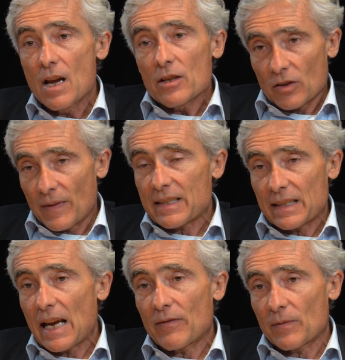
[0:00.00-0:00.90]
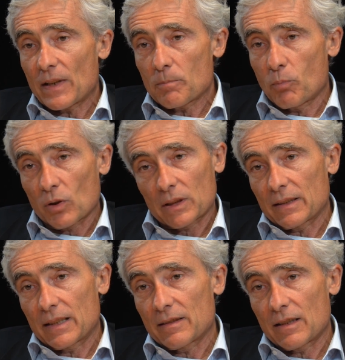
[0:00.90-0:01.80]
So that's another very
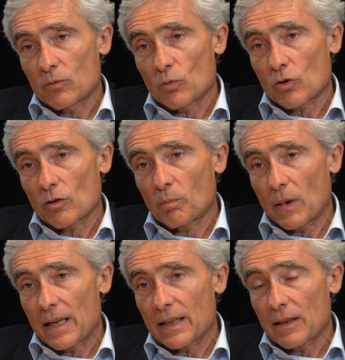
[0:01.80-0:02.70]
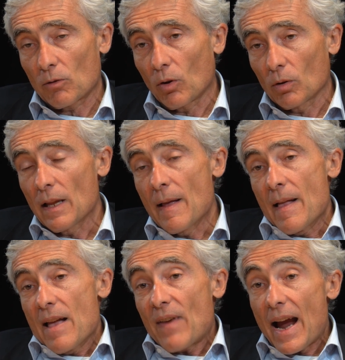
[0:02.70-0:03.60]
important institution playing a role.
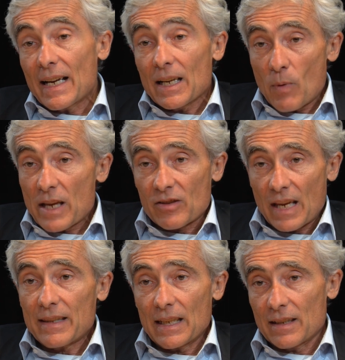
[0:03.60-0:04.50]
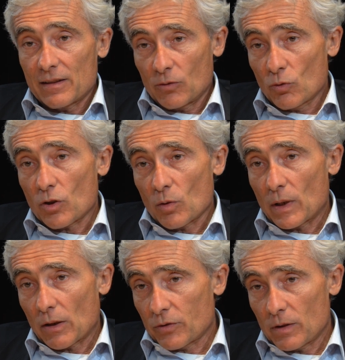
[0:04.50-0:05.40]
Finally, wage setting institutions
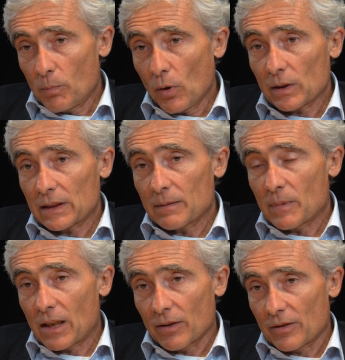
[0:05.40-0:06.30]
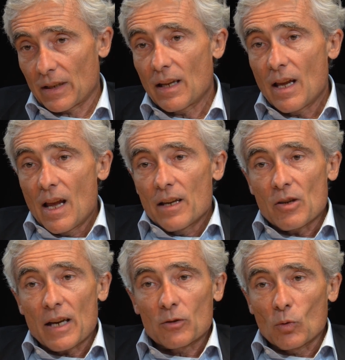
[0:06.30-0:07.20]
were also important because
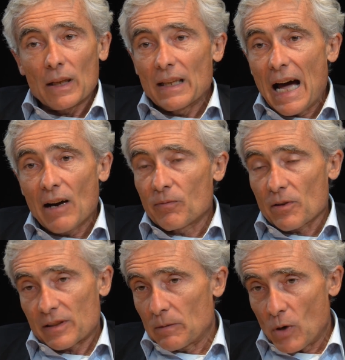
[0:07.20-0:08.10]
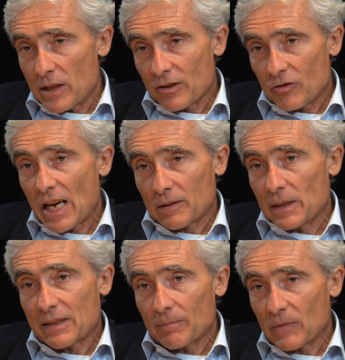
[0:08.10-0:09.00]
you had to allow for some wage
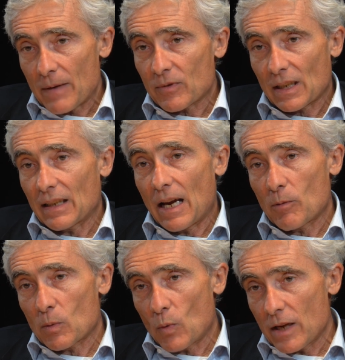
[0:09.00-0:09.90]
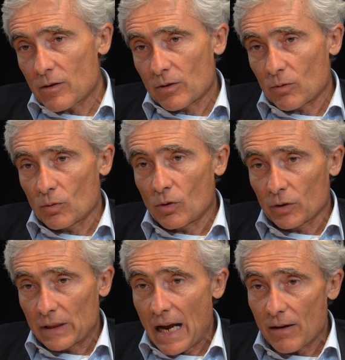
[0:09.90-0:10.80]
adjustment. Sometimes allowing wages to
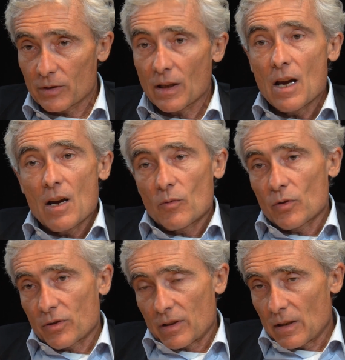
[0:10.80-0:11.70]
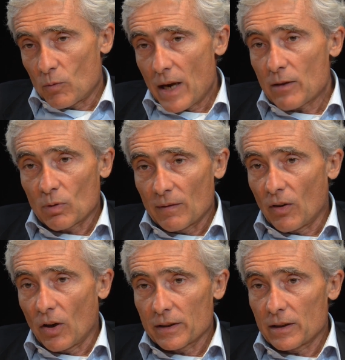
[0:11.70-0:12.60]
go down was a way to
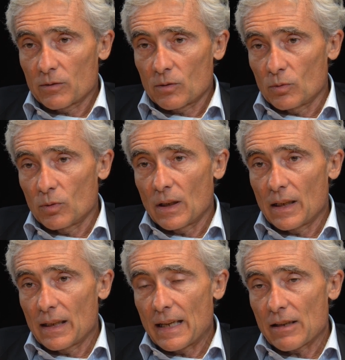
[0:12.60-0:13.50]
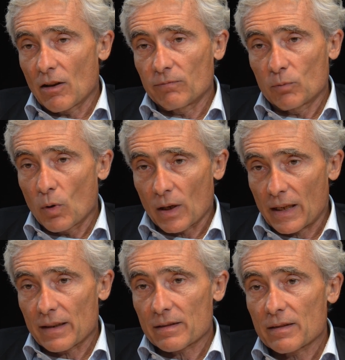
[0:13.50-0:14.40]
avoid to lay off
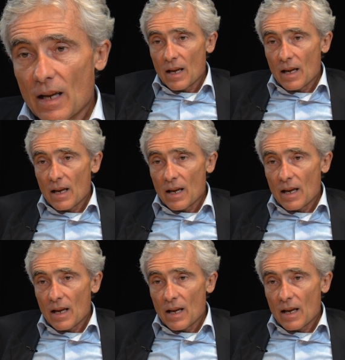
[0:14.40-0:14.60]
workers.